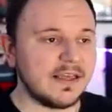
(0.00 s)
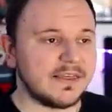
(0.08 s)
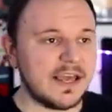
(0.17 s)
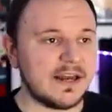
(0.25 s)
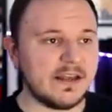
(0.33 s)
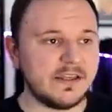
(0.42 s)

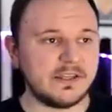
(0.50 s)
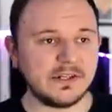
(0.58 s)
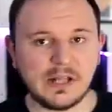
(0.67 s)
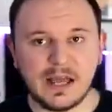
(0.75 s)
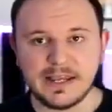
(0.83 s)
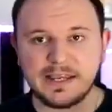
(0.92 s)
then you
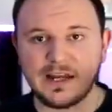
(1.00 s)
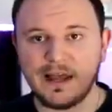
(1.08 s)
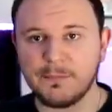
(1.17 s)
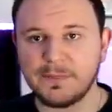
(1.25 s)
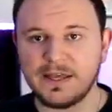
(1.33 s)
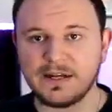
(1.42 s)
lock it
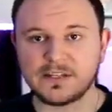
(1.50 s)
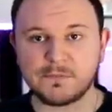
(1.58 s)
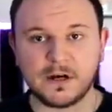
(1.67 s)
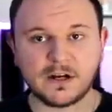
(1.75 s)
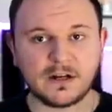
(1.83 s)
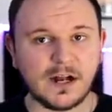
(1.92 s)
up in a
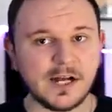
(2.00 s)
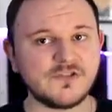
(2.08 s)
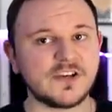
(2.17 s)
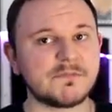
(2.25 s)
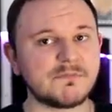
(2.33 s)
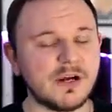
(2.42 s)
smart
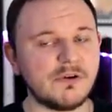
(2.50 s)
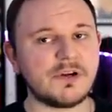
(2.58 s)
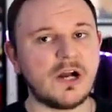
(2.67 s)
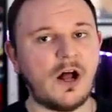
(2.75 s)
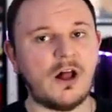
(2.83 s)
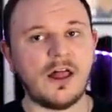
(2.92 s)
contract
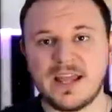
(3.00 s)
protocol,